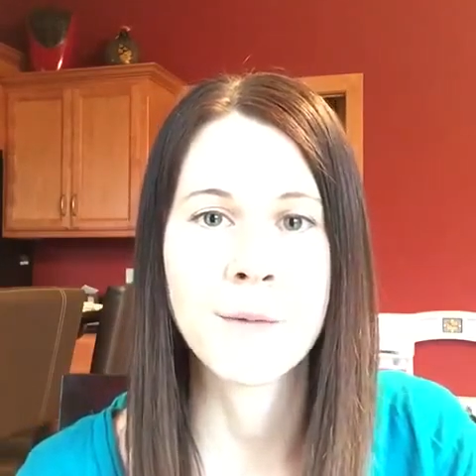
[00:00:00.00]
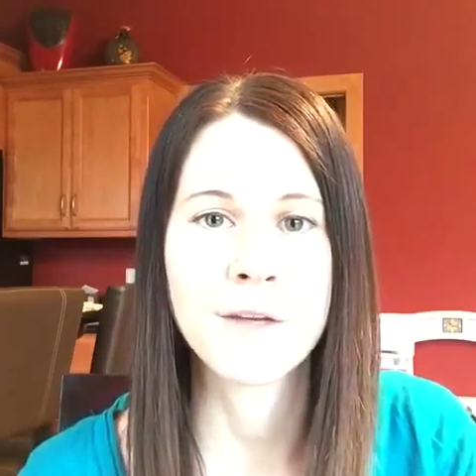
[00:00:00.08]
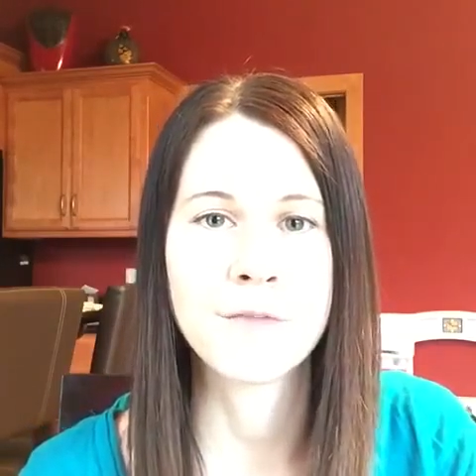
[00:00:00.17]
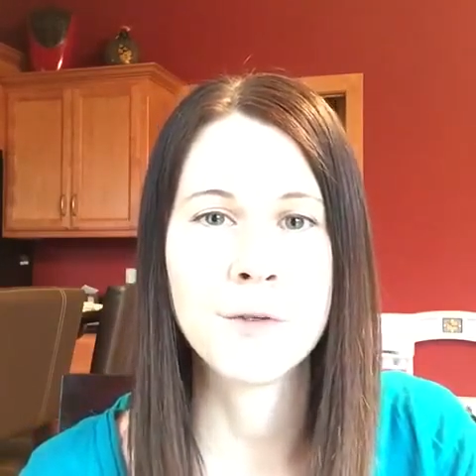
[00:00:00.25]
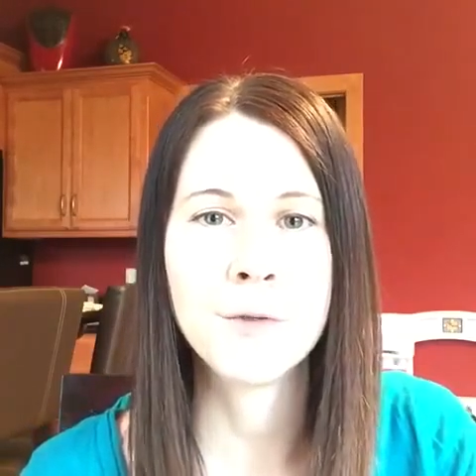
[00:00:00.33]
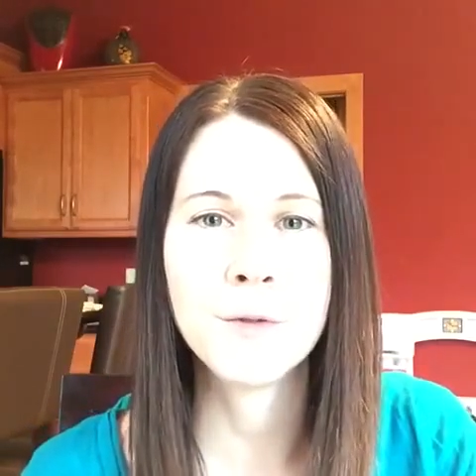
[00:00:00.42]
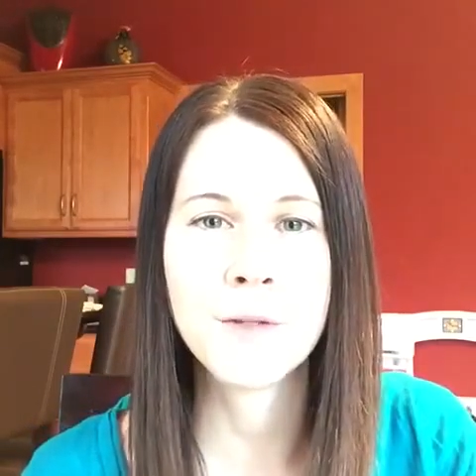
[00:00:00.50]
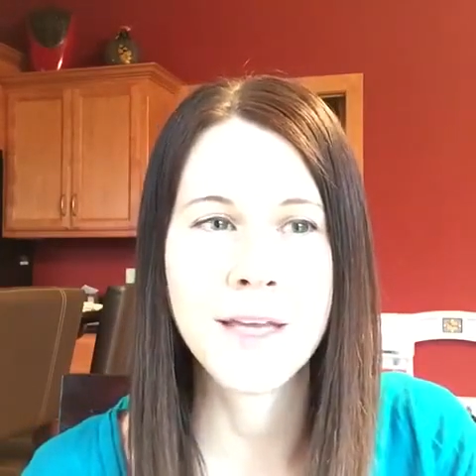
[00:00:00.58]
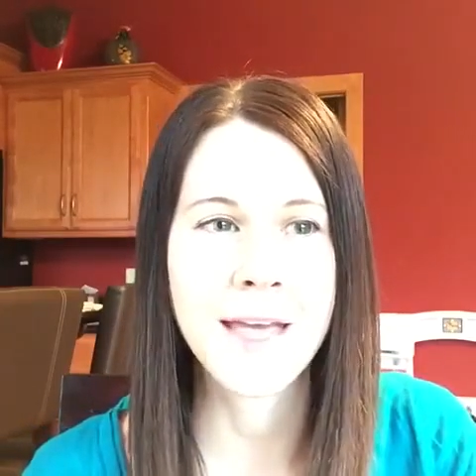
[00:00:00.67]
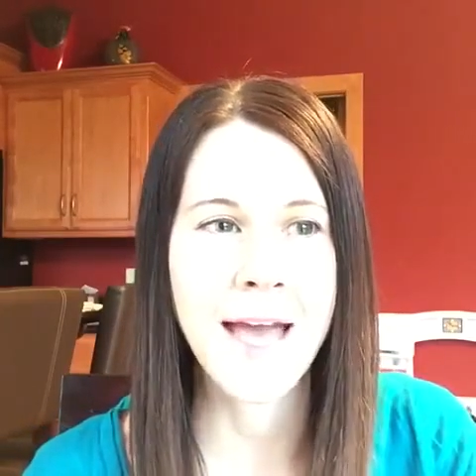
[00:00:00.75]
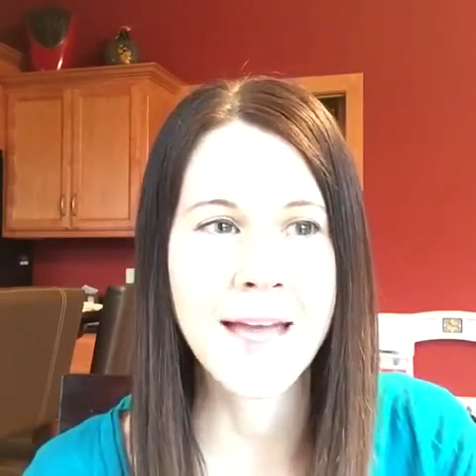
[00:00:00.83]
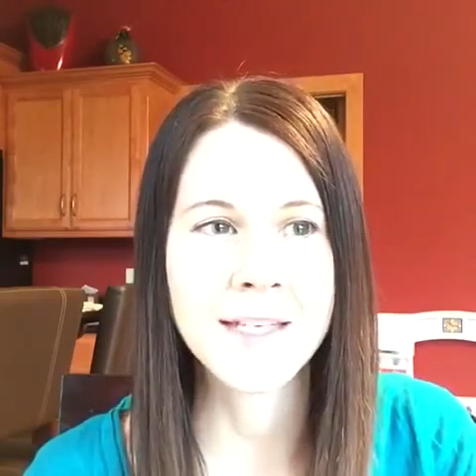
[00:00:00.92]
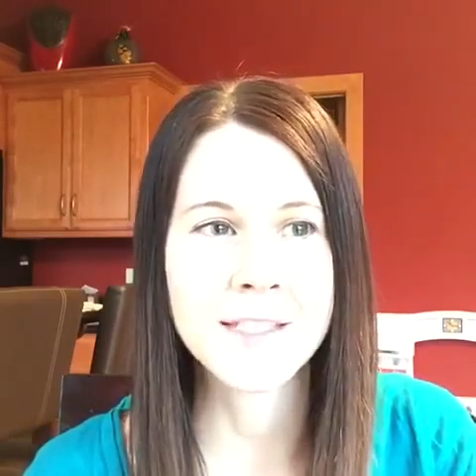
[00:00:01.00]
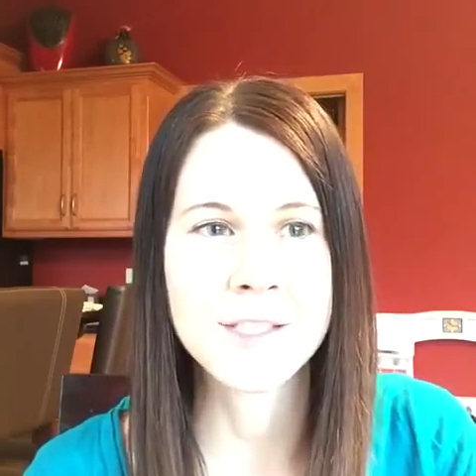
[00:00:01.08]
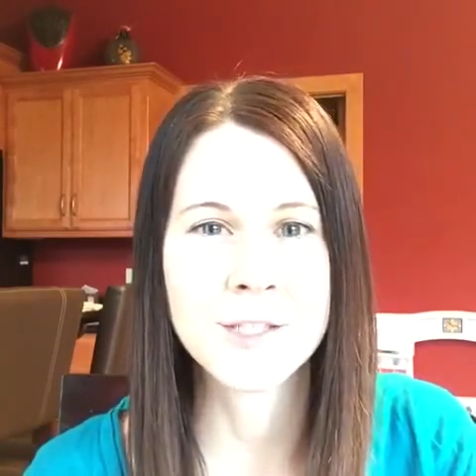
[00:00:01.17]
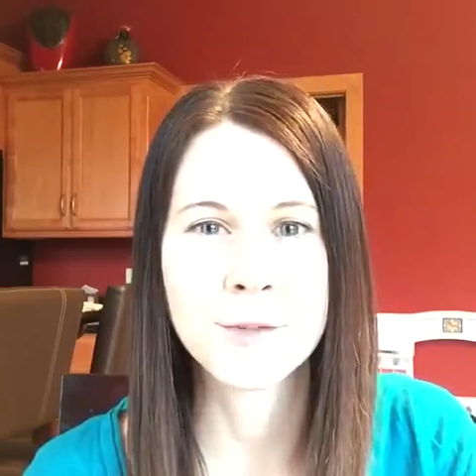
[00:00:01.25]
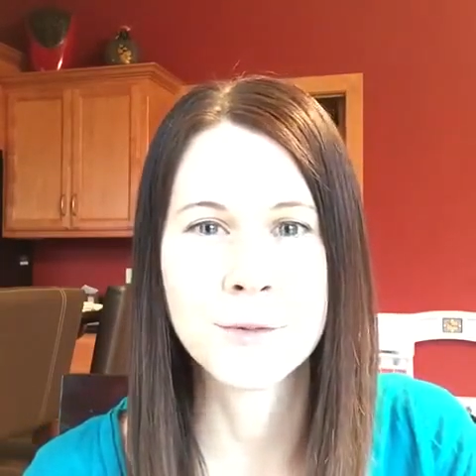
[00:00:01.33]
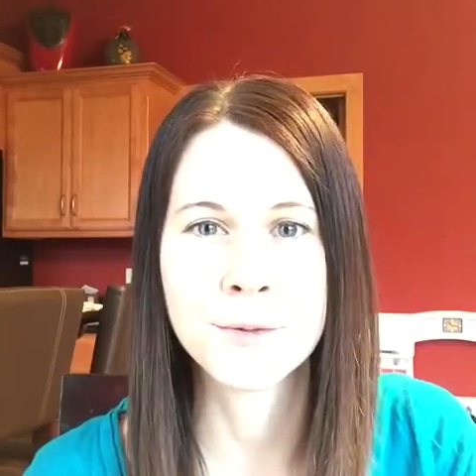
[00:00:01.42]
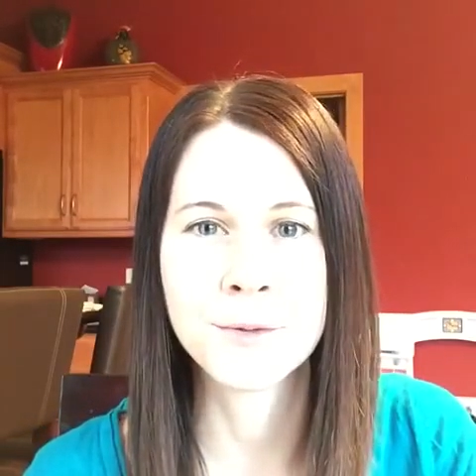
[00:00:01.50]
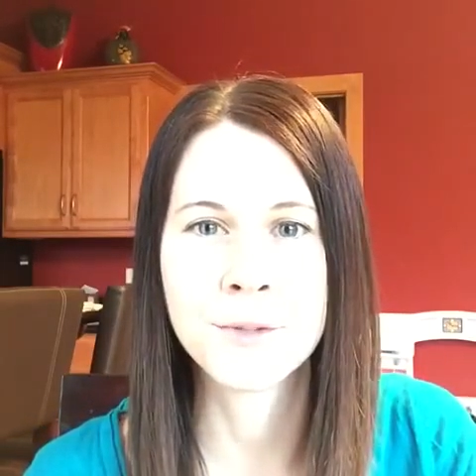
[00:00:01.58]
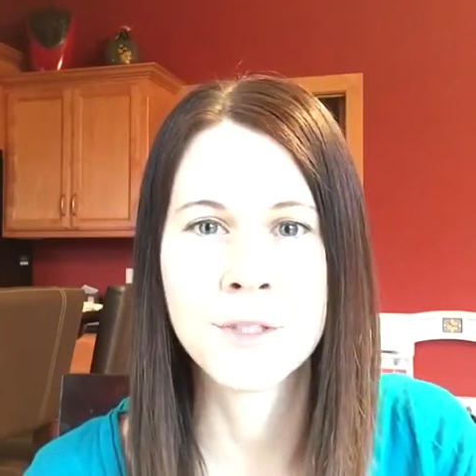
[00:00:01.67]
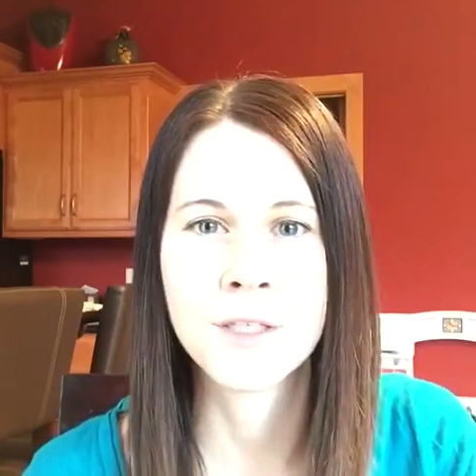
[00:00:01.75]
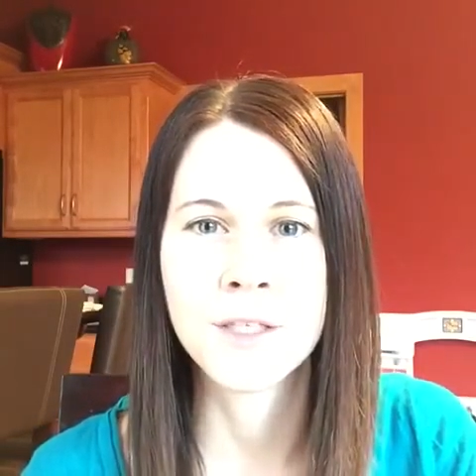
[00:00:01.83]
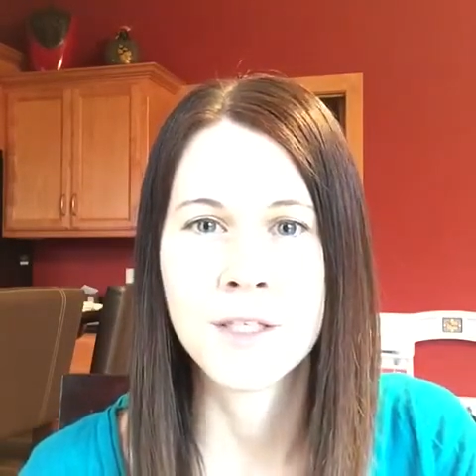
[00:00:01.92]
if you like add it
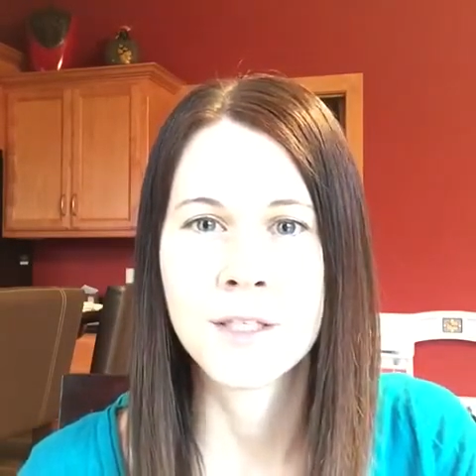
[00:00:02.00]
to